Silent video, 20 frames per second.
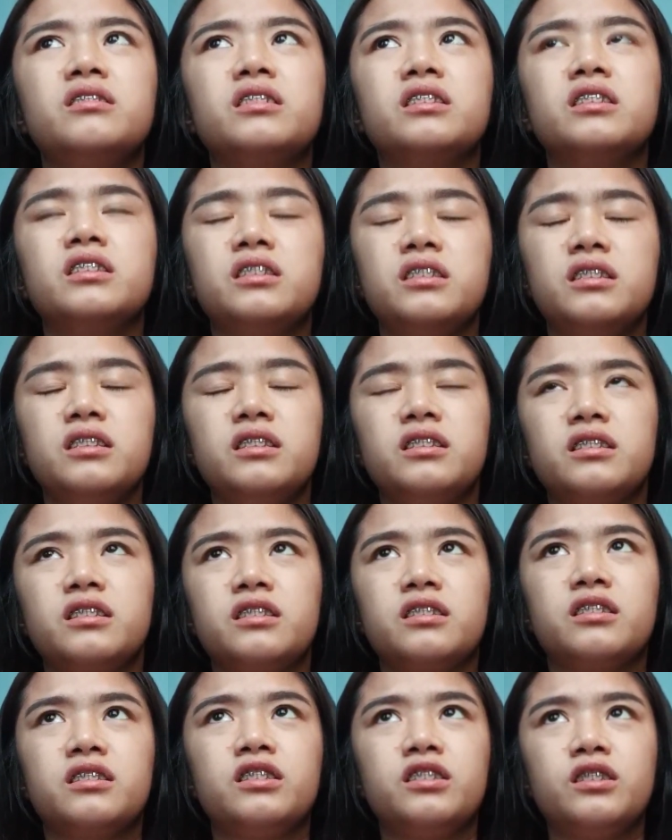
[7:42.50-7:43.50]
Because it
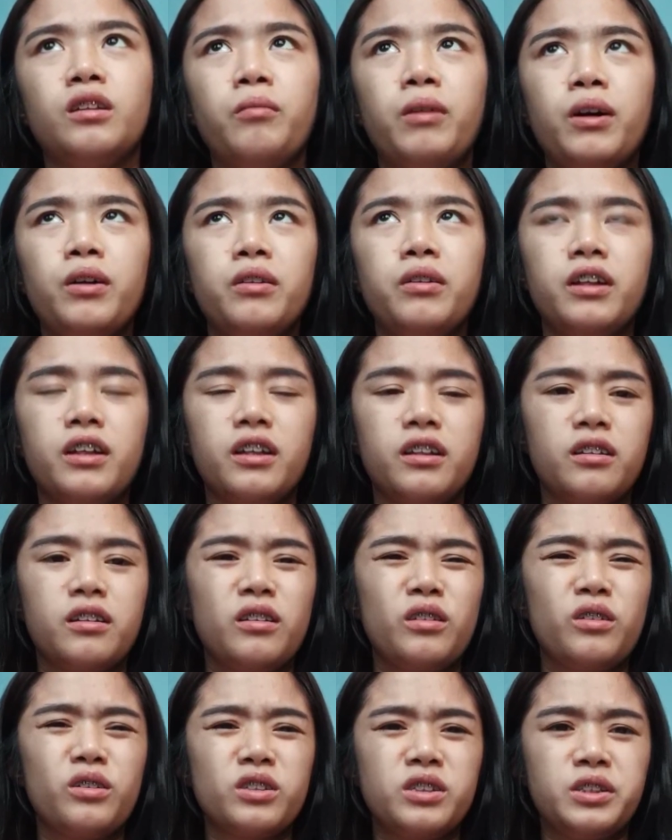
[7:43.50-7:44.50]
somehow like
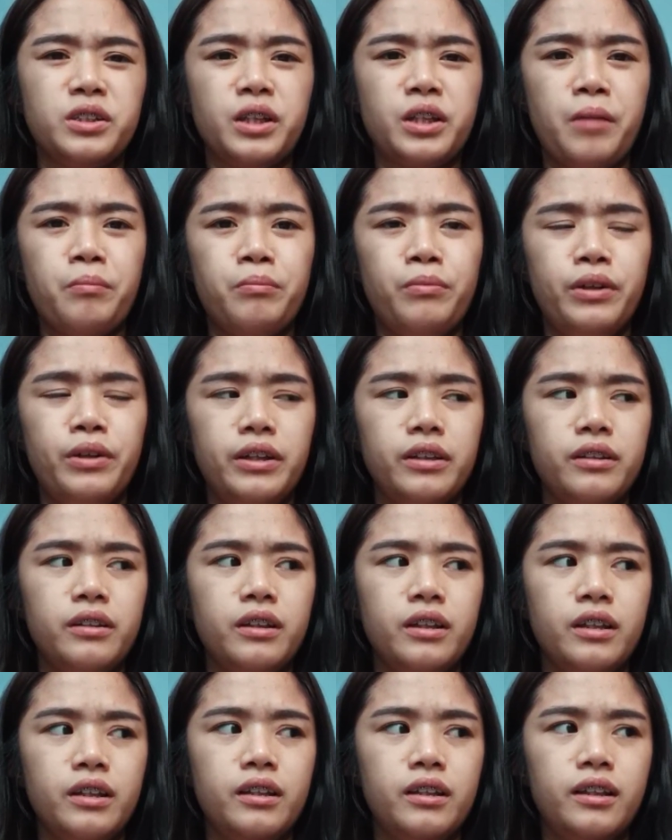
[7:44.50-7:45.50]
looks
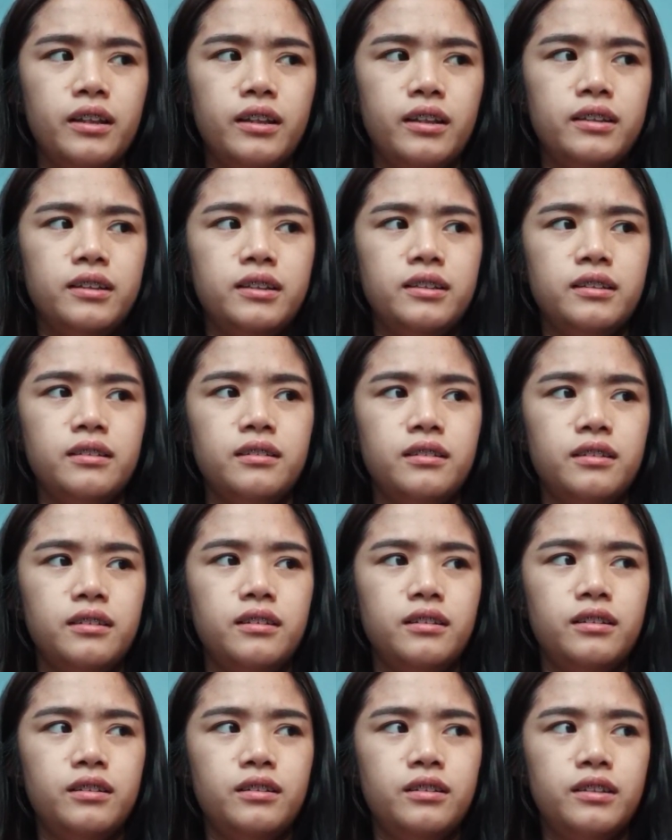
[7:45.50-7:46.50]
separated and then
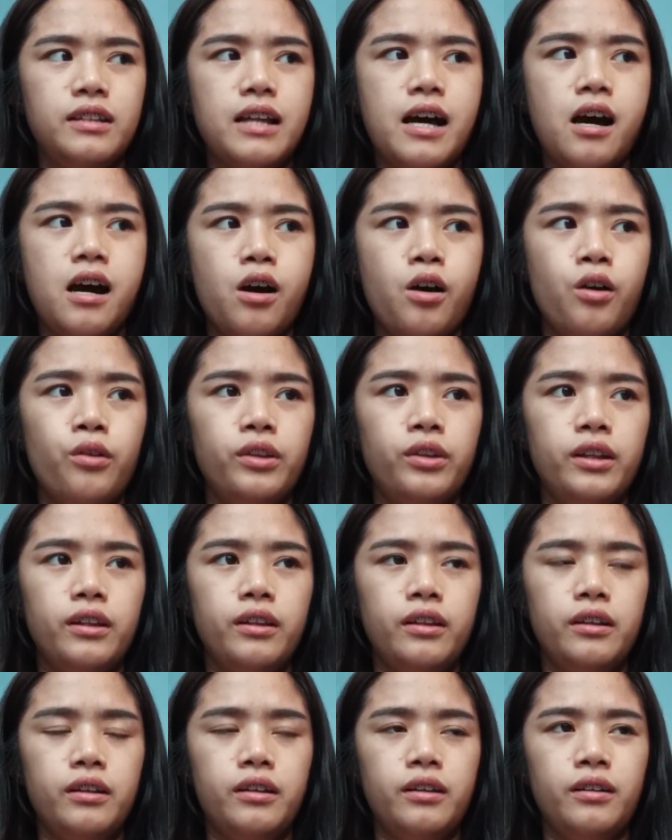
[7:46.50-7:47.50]
down
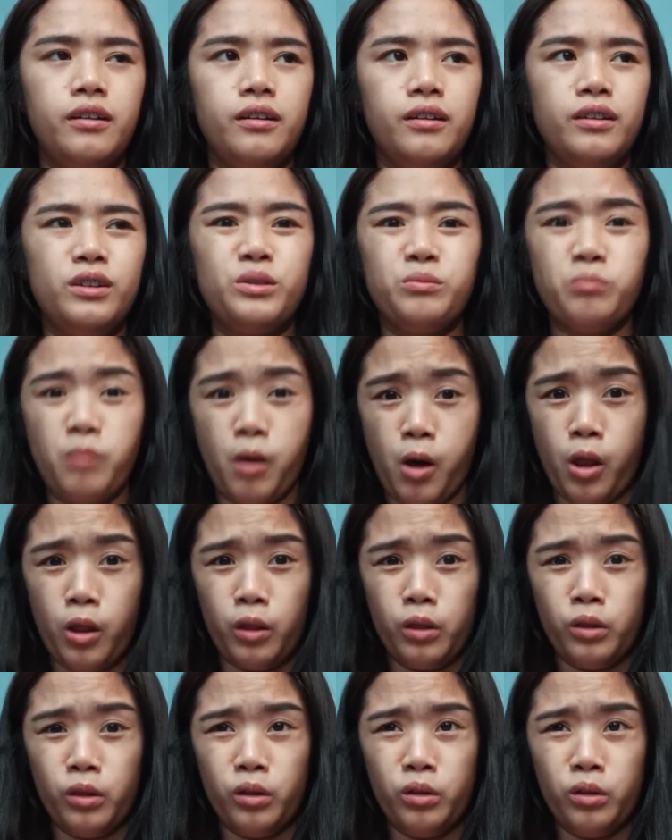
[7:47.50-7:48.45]
and then small.